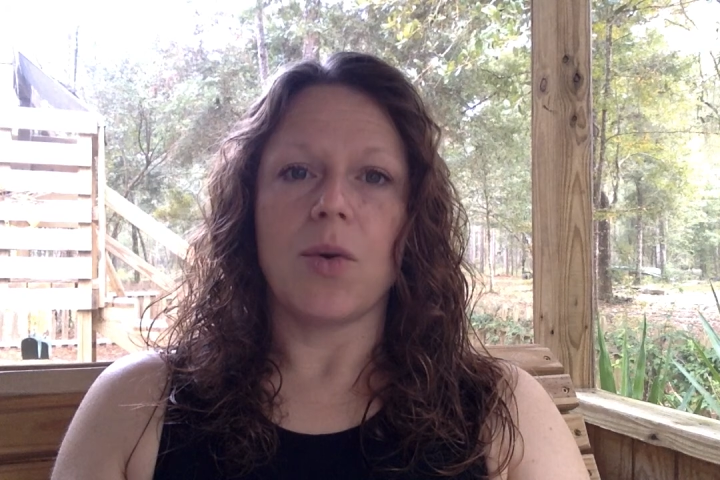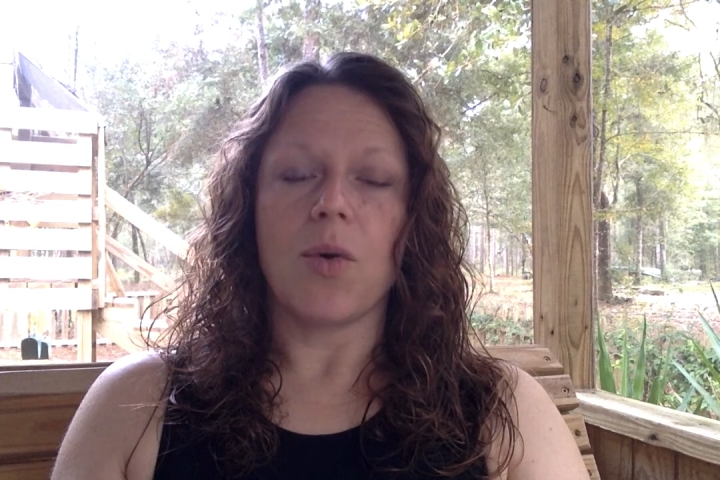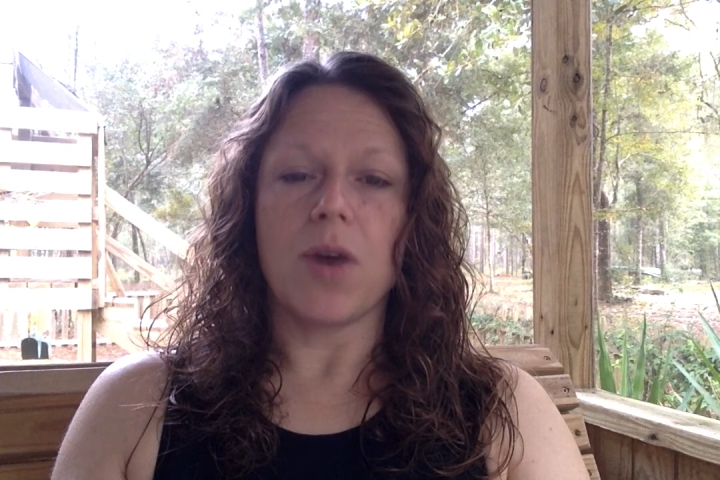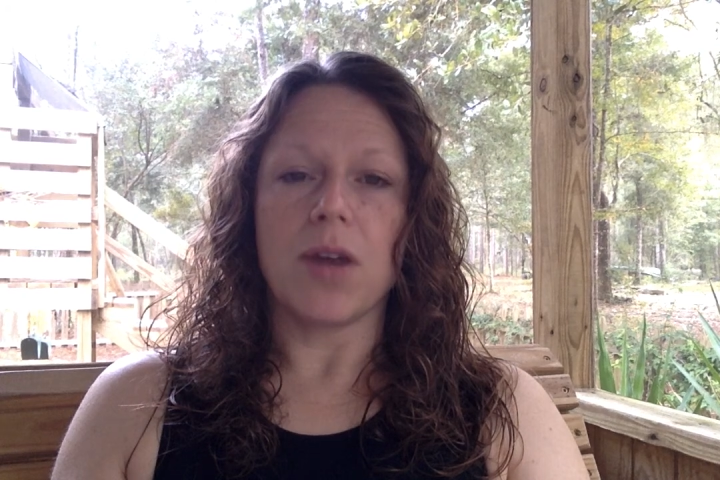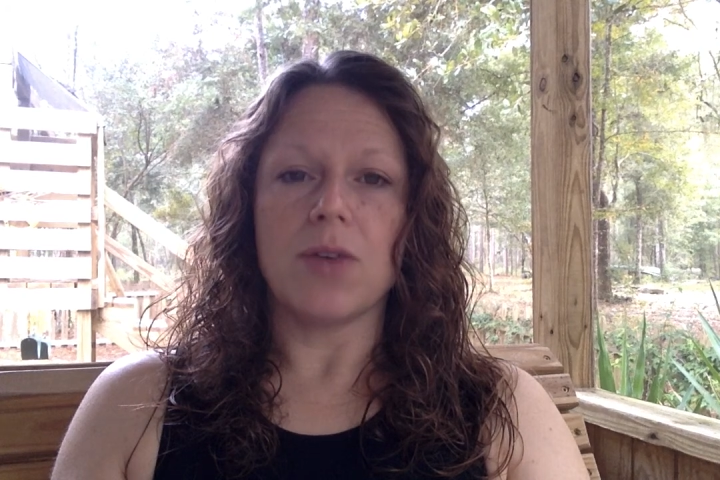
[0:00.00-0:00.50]

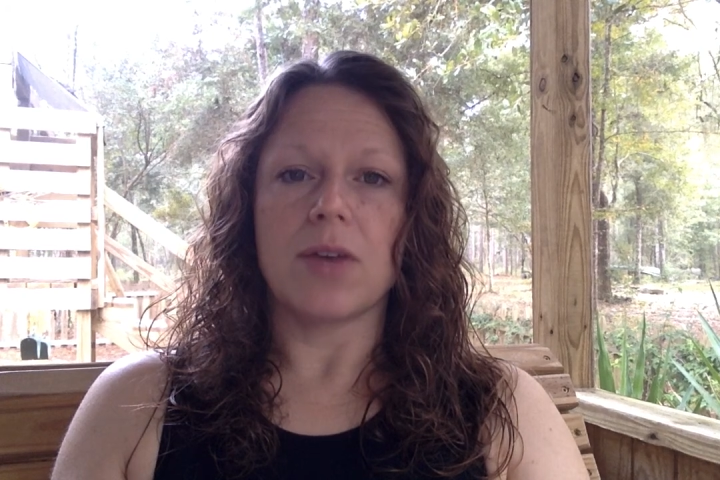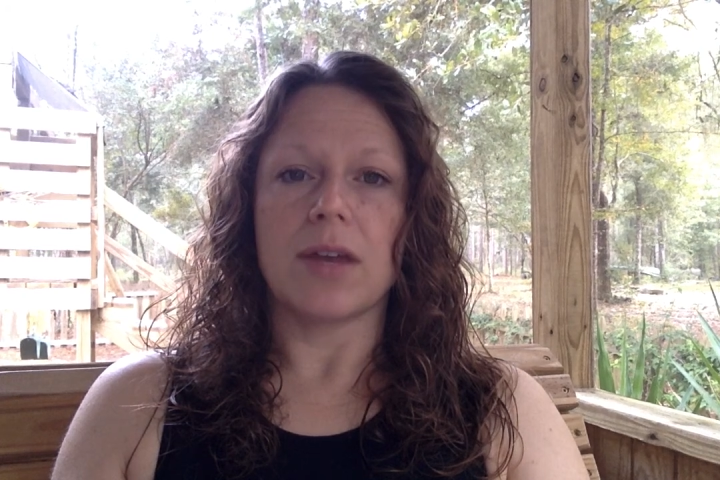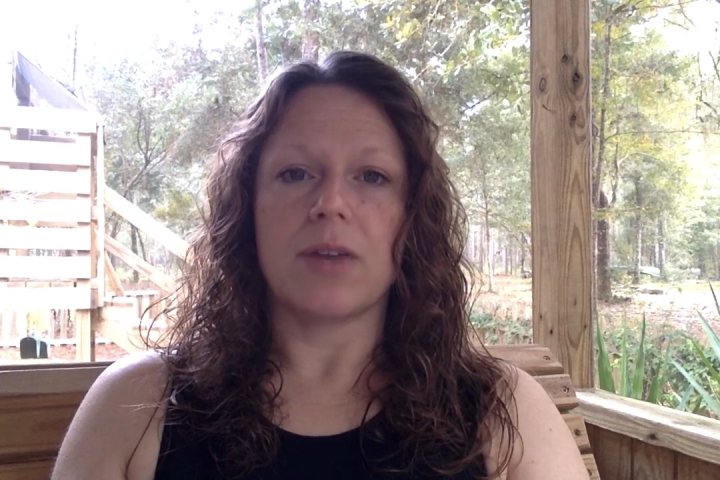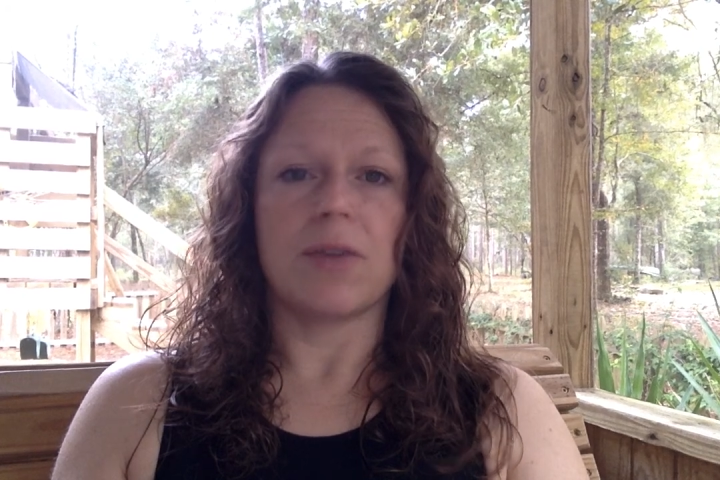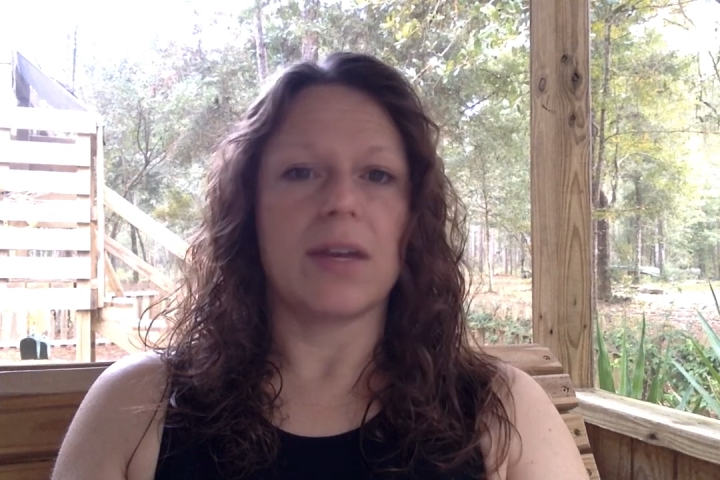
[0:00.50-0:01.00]
or you
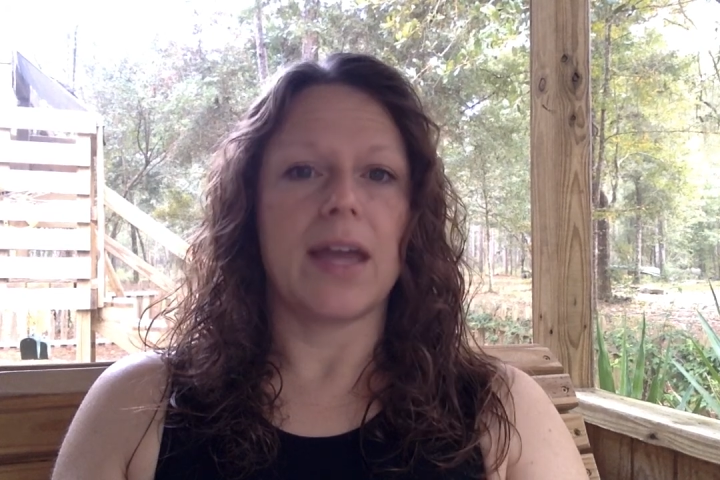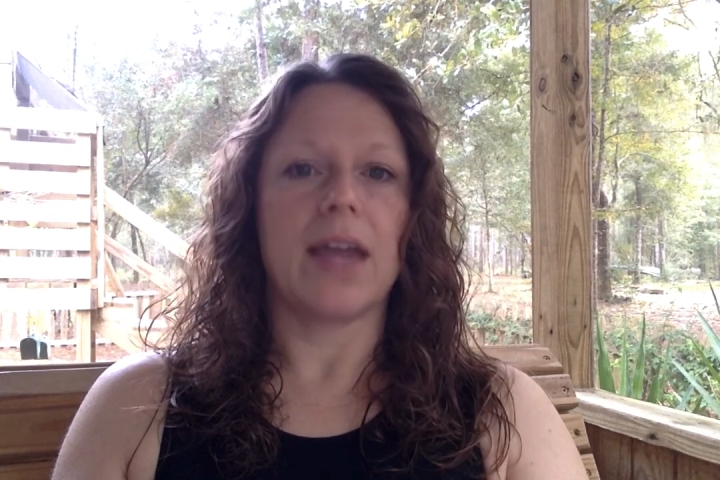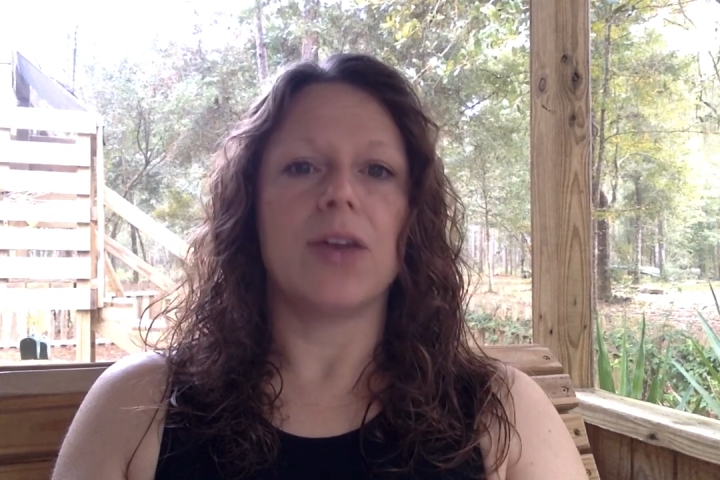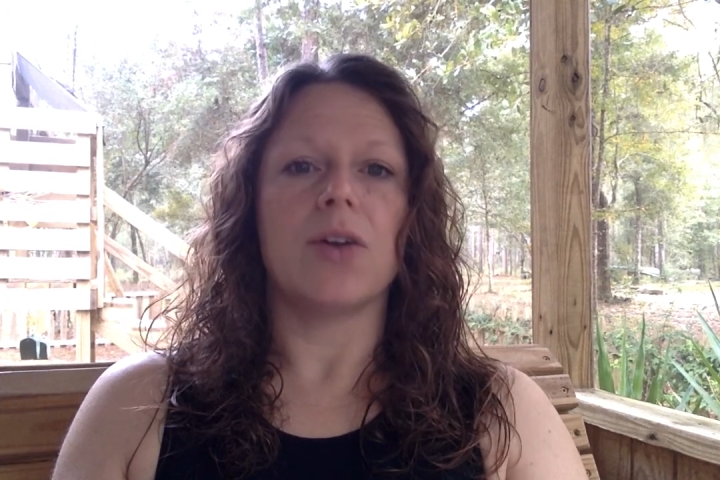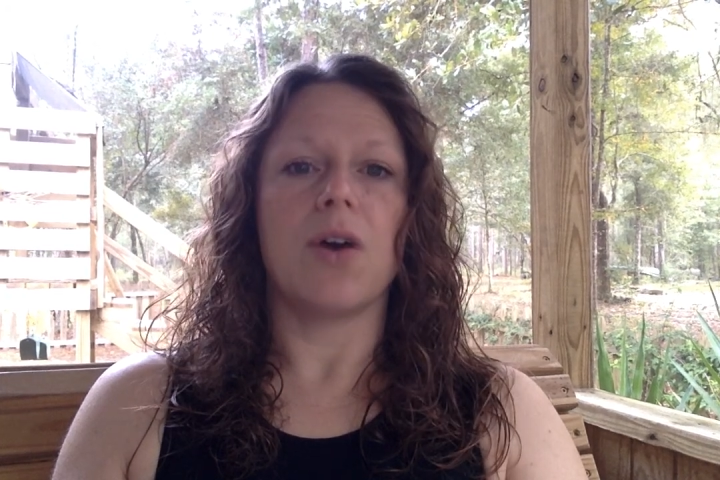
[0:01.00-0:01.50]
can
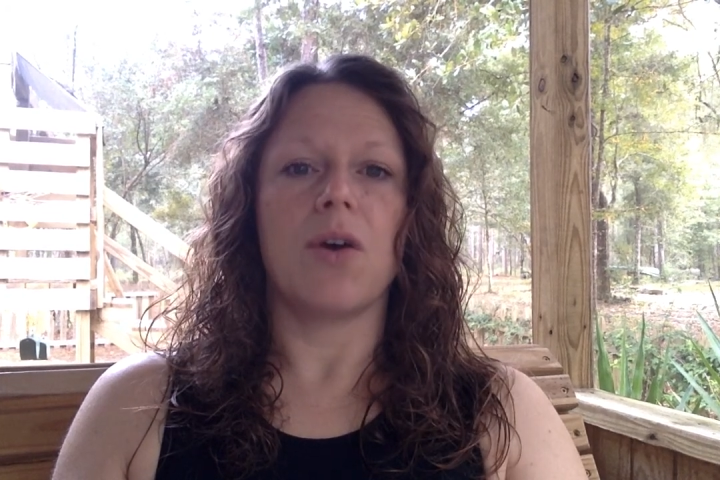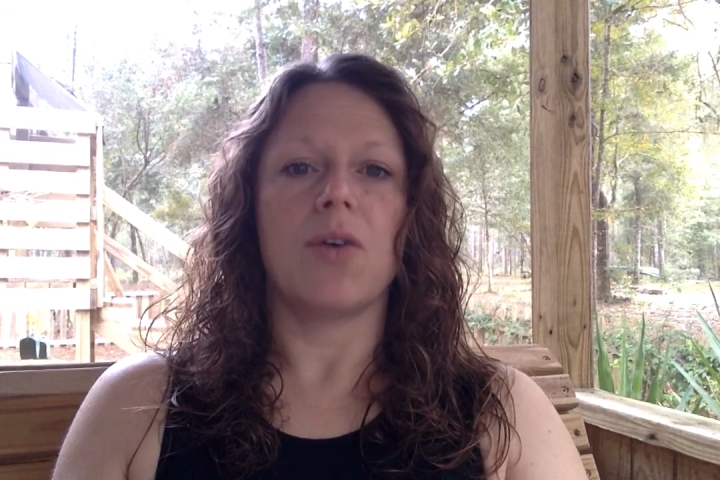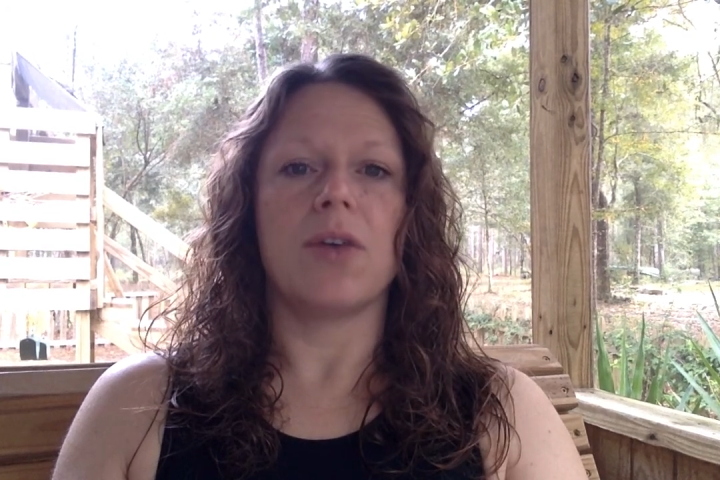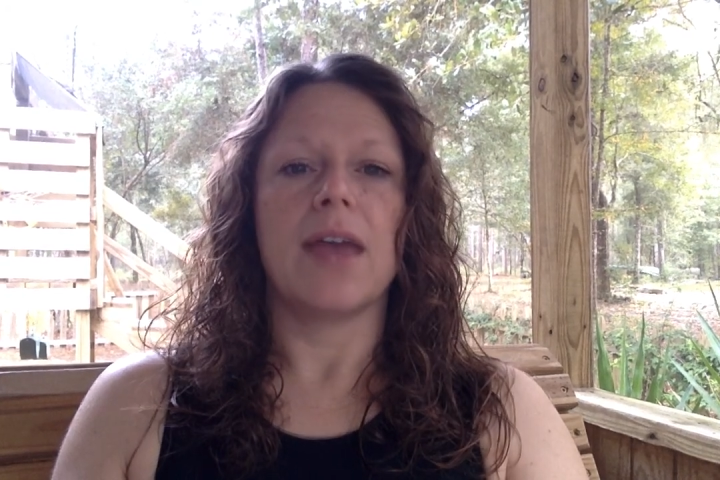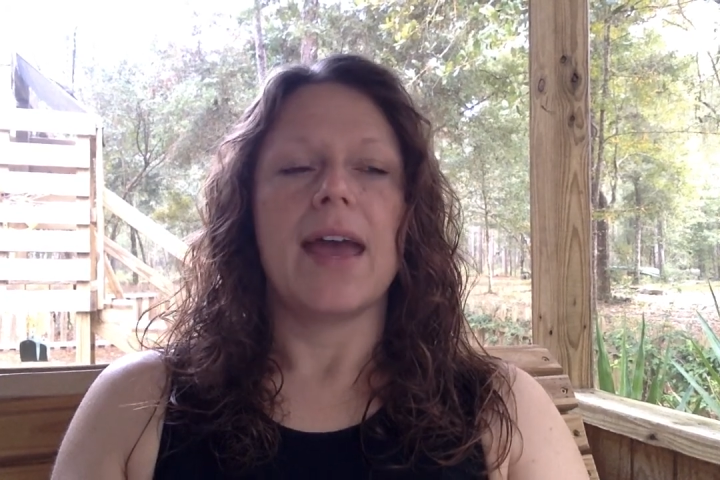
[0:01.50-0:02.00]
create your own.